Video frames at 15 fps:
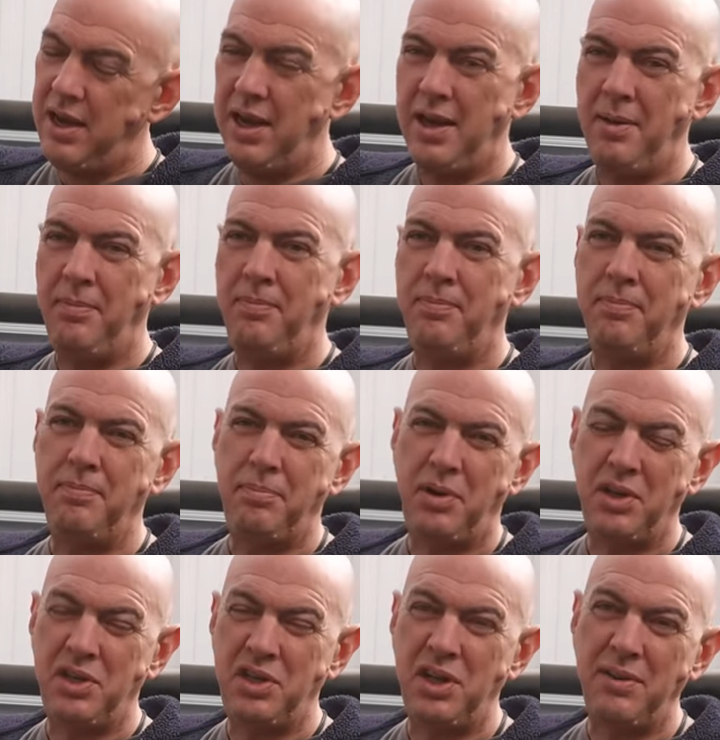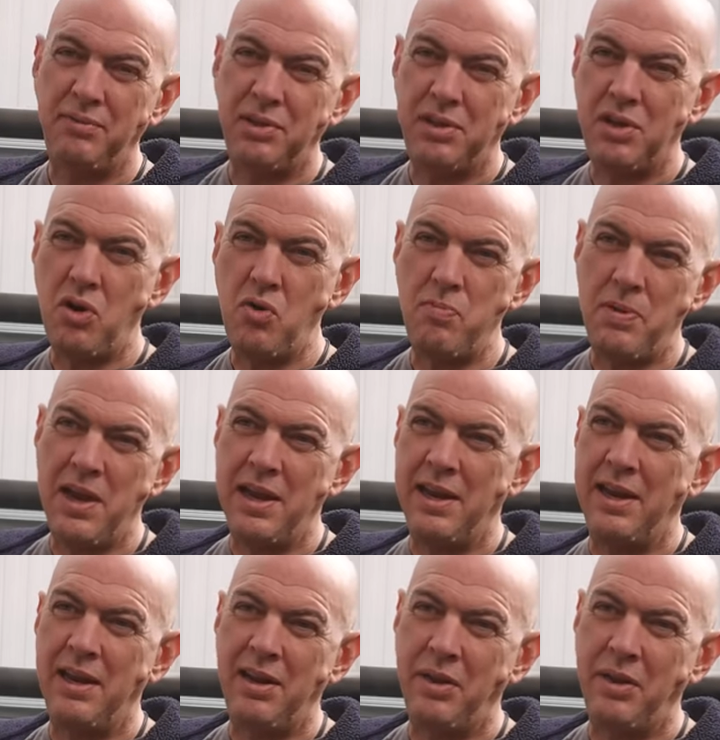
Um, but I shoved the tool bit in it.